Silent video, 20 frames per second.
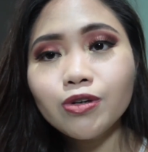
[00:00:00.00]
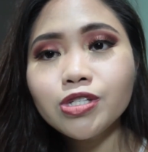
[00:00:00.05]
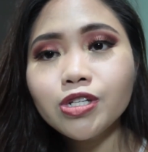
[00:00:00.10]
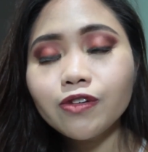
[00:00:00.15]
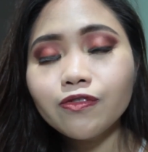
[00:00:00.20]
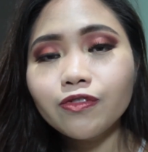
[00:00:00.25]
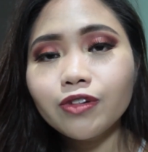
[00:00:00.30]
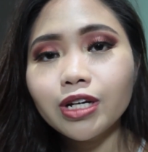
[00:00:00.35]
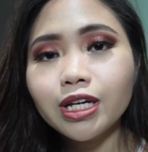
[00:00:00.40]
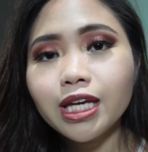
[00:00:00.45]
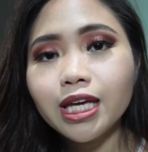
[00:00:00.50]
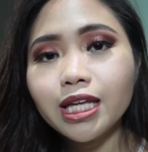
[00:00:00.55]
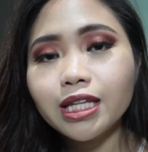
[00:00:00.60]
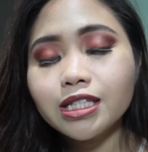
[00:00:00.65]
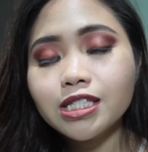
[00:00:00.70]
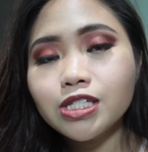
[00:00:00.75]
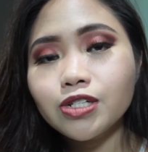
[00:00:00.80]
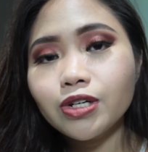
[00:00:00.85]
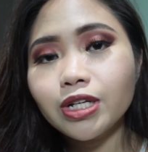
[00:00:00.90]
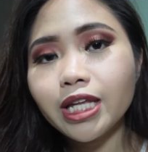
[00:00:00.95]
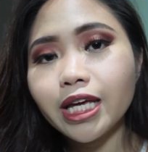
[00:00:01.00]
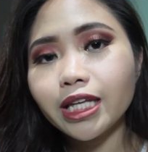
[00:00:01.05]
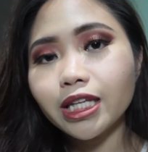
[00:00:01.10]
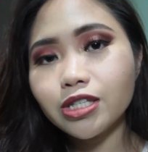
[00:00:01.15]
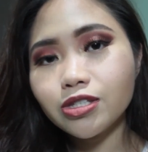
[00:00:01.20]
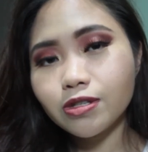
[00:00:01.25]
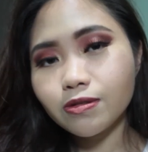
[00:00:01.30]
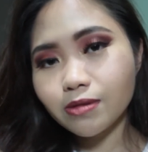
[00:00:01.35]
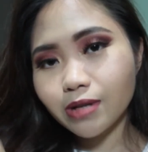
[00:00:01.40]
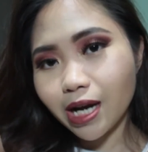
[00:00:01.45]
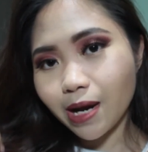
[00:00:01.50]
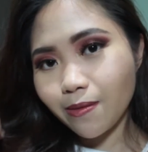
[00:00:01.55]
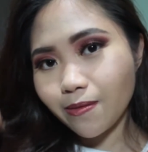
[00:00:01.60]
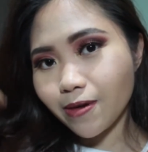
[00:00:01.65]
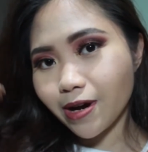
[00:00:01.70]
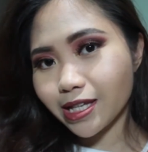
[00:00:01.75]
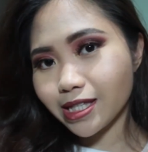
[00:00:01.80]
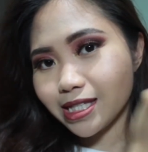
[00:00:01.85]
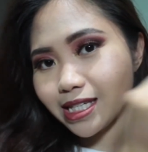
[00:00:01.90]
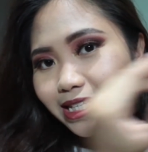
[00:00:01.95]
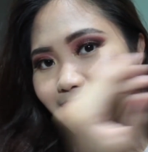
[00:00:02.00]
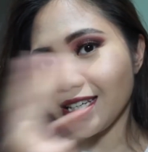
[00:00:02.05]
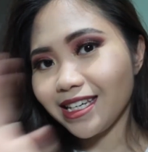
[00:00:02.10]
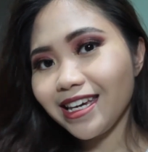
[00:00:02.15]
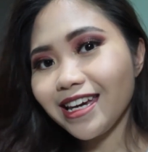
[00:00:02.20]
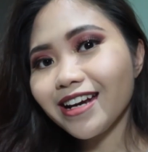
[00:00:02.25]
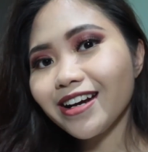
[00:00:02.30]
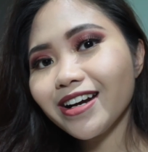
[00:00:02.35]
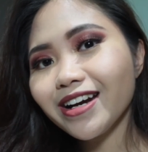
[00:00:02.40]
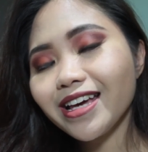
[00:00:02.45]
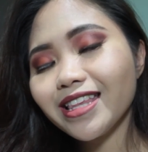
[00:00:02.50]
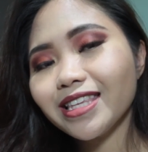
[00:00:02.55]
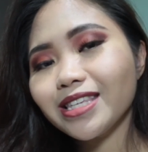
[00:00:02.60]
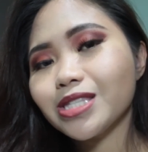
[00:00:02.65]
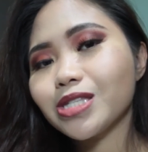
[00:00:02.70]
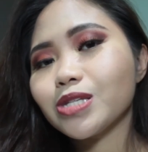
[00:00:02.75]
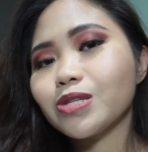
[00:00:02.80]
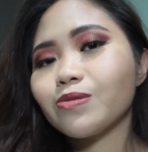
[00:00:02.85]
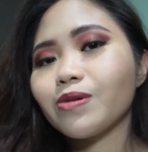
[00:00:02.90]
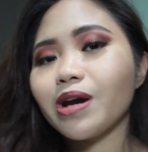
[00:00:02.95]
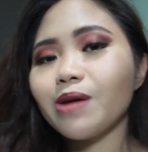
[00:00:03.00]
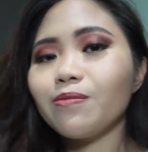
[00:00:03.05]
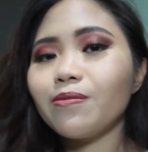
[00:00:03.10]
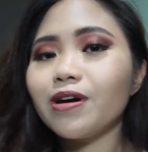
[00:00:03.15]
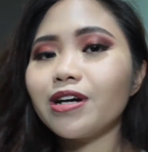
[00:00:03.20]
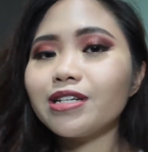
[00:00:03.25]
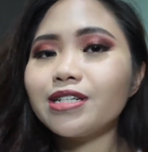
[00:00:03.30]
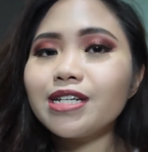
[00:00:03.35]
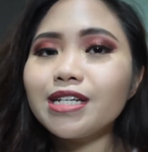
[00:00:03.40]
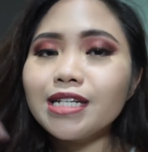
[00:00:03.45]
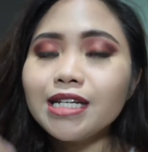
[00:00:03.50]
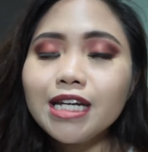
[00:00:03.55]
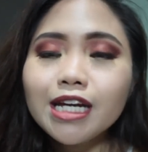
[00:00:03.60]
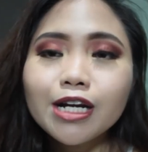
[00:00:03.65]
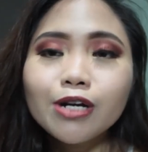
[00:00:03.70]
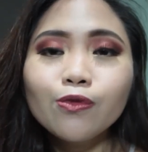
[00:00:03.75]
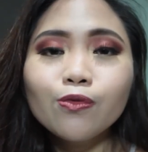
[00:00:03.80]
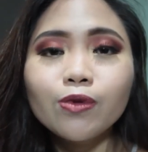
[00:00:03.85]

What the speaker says: Don't forget to click the subscribe button here and the subscribe button here,